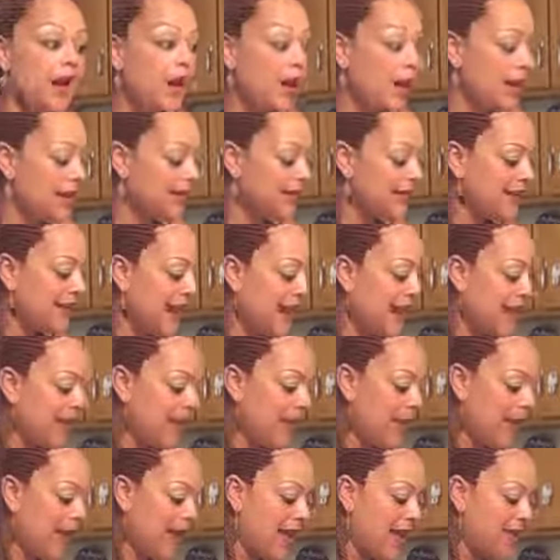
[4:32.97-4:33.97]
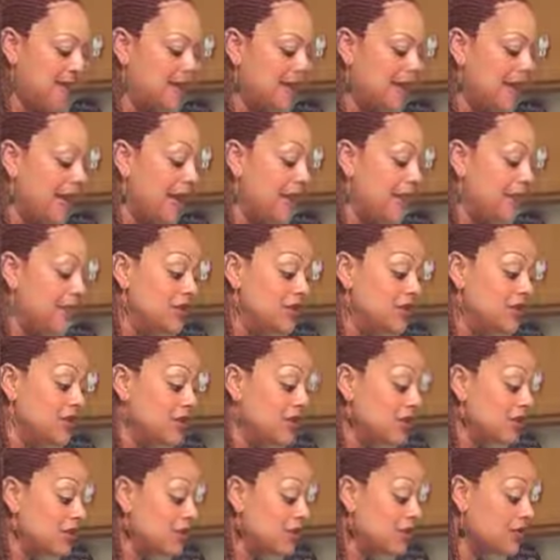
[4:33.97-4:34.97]
on cake pans.
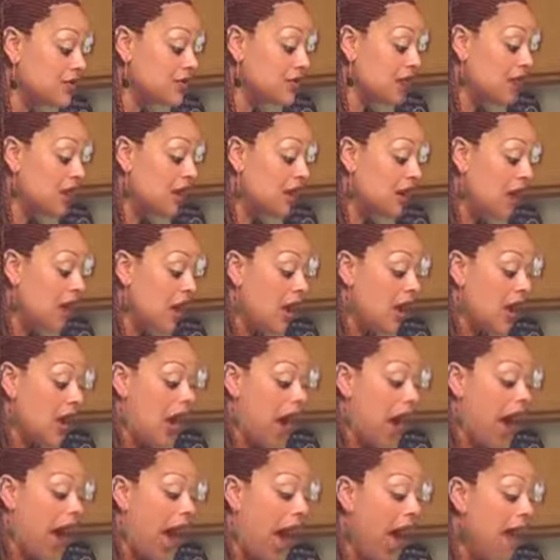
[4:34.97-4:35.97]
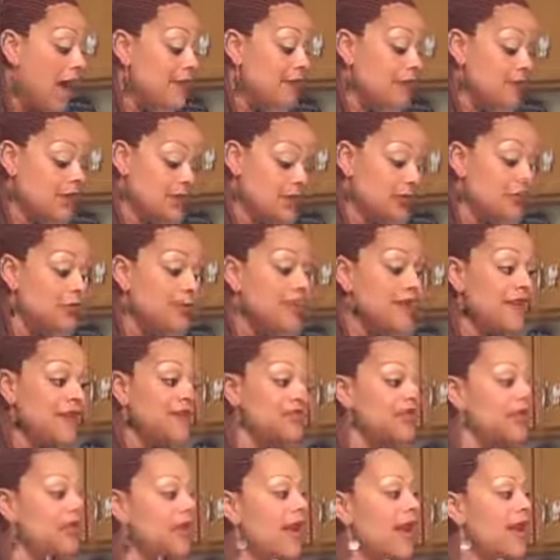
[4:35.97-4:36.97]
I'm assuming
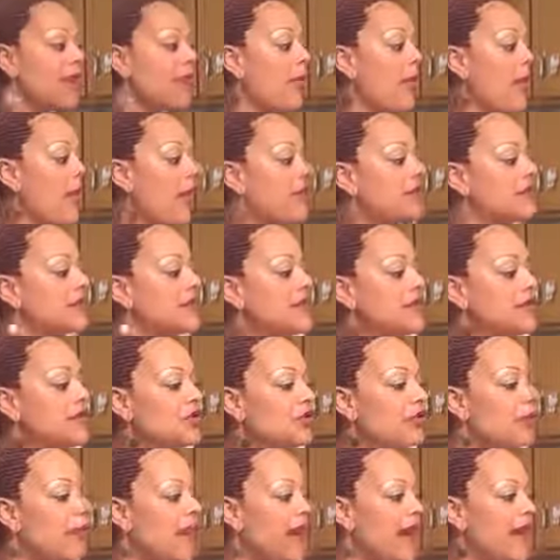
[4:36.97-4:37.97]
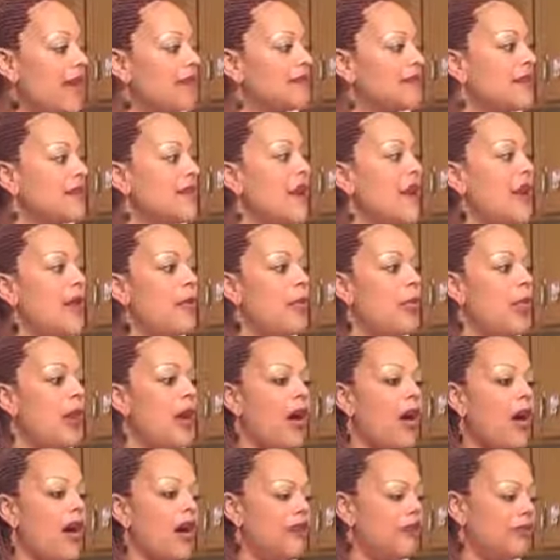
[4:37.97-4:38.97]
these are cake pans. These are pans that I
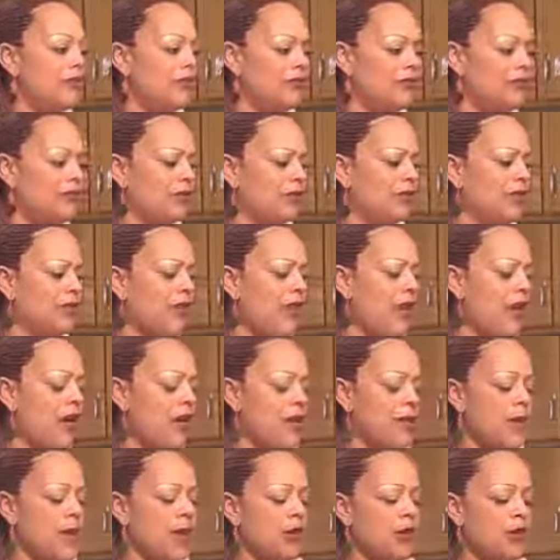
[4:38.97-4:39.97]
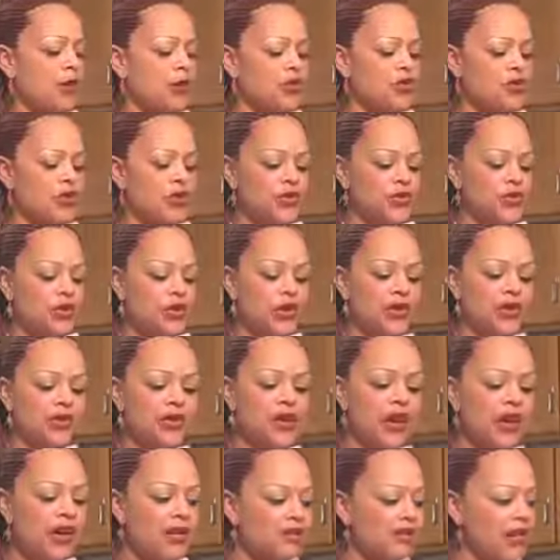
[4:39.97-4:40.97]
bought from a grocery store here
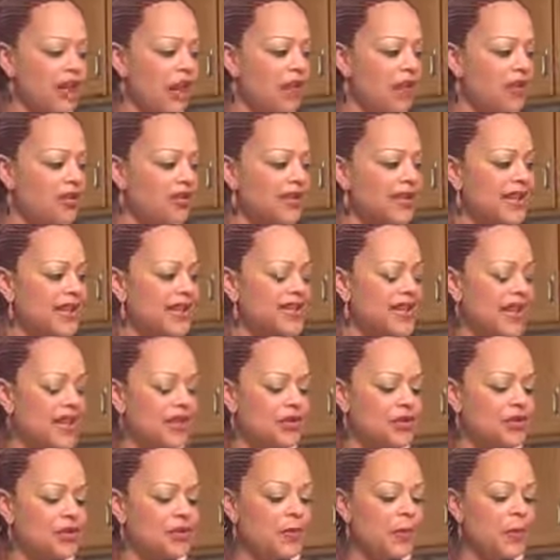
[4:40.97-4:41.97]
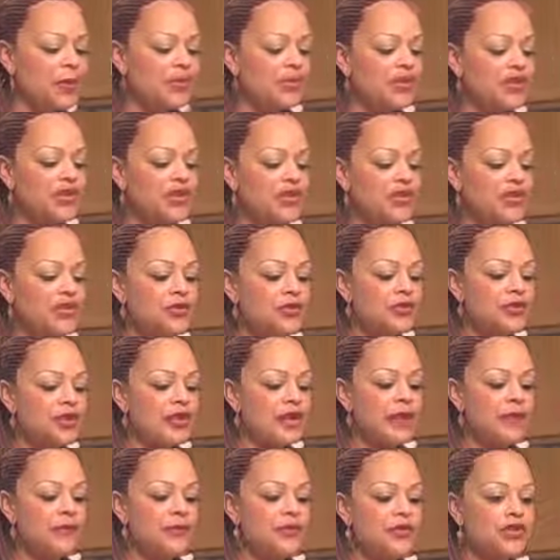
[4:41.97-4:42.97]
called Aldi's. And you're supposed to use
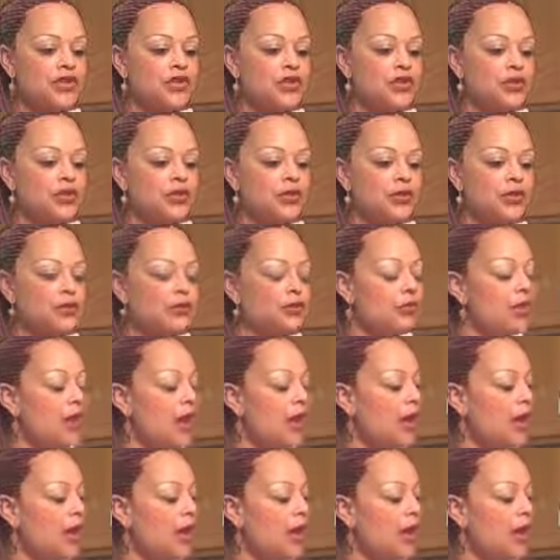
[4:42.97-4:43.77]
them to